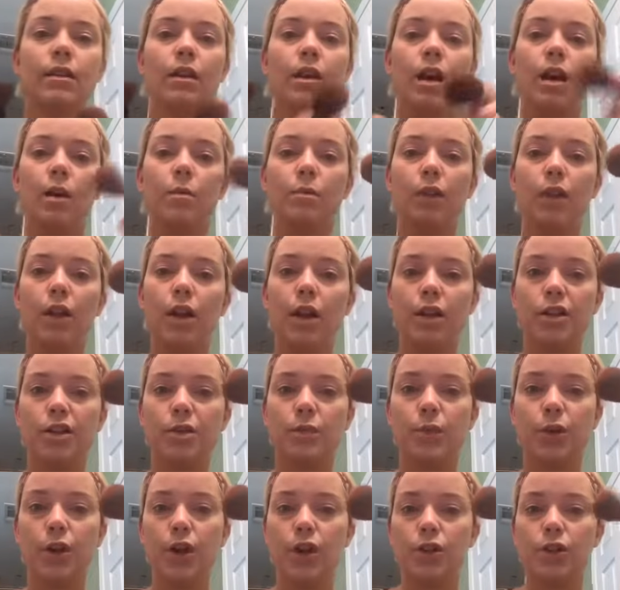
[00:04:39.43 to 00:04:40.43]
a blush
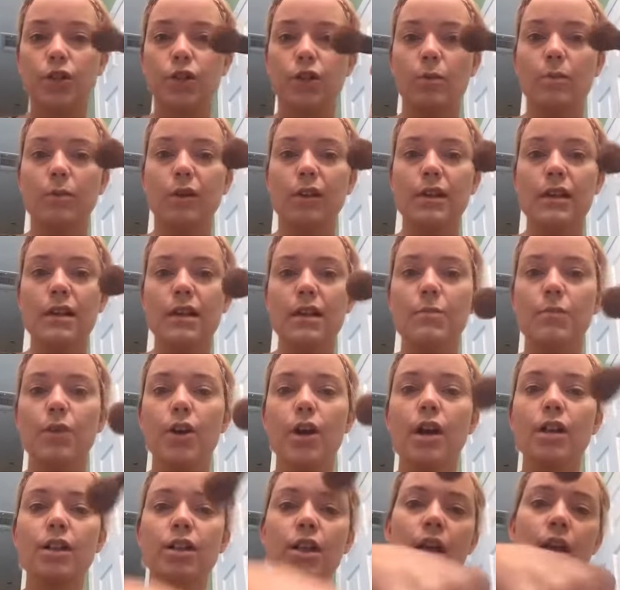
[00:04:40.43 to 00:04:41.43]
brush or a blending
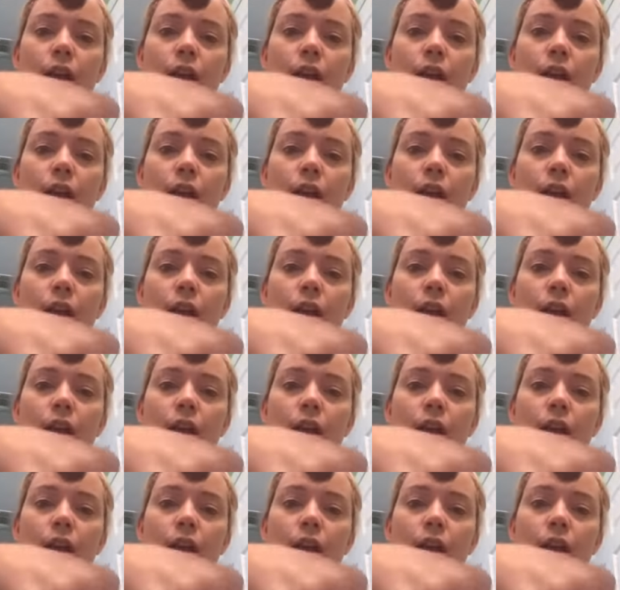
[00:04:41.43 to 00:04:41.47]
brush.